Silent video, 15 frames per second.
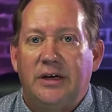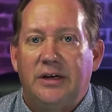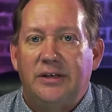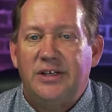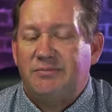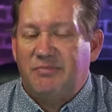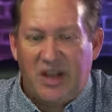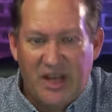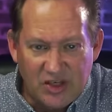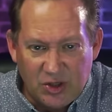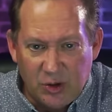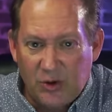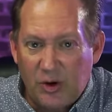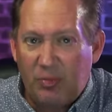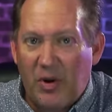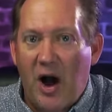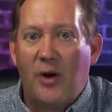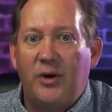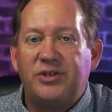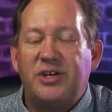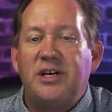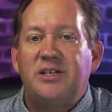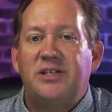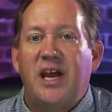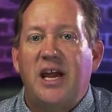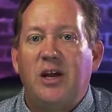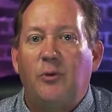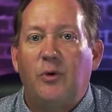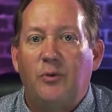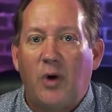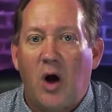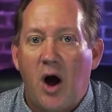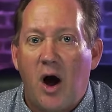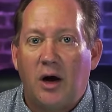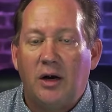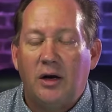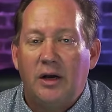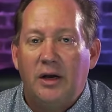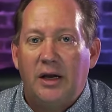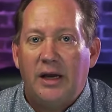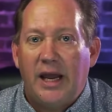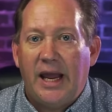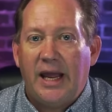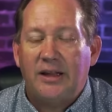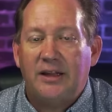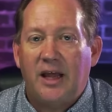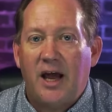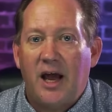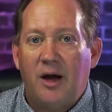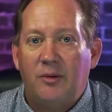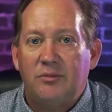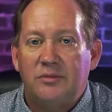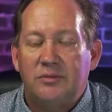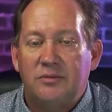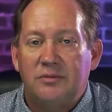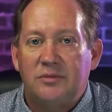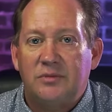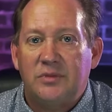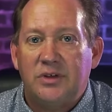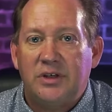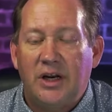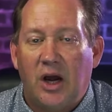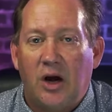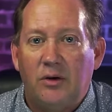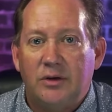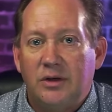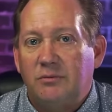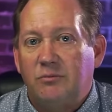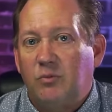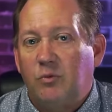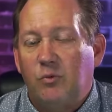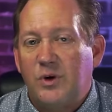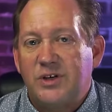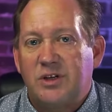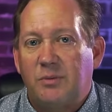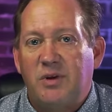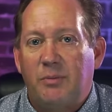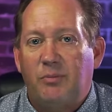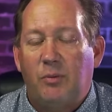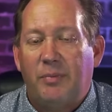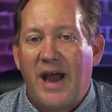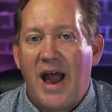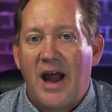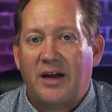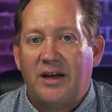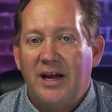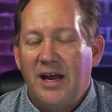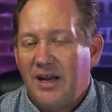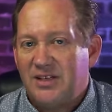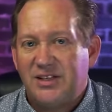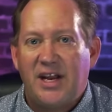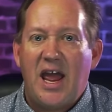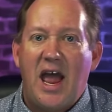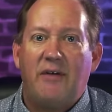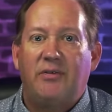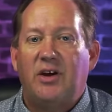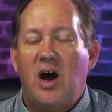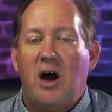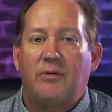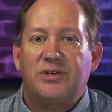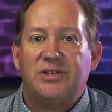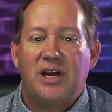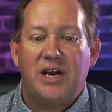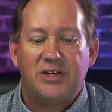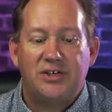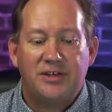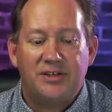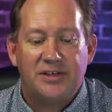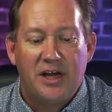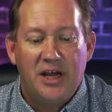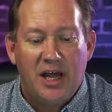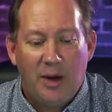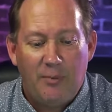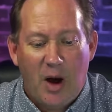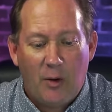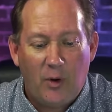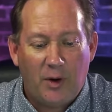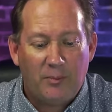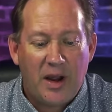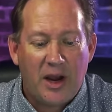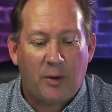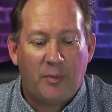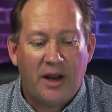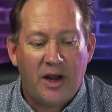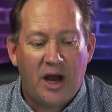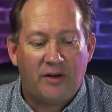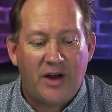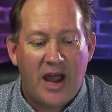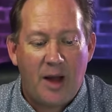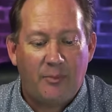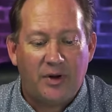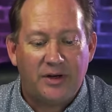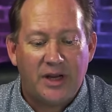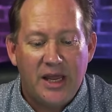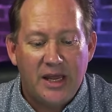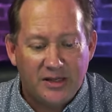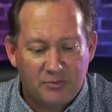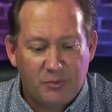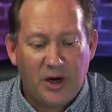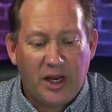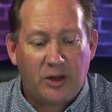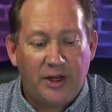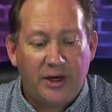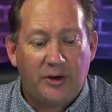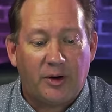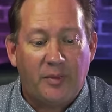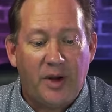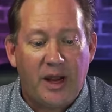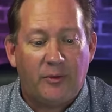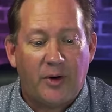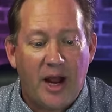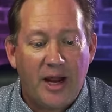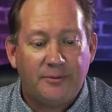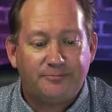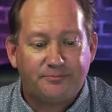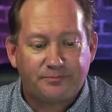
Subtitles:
just issue an apology, say you were wrong, and, you know, wish the people back instead of having conversations about what may or may not have happened. It's pretty clear to me, right?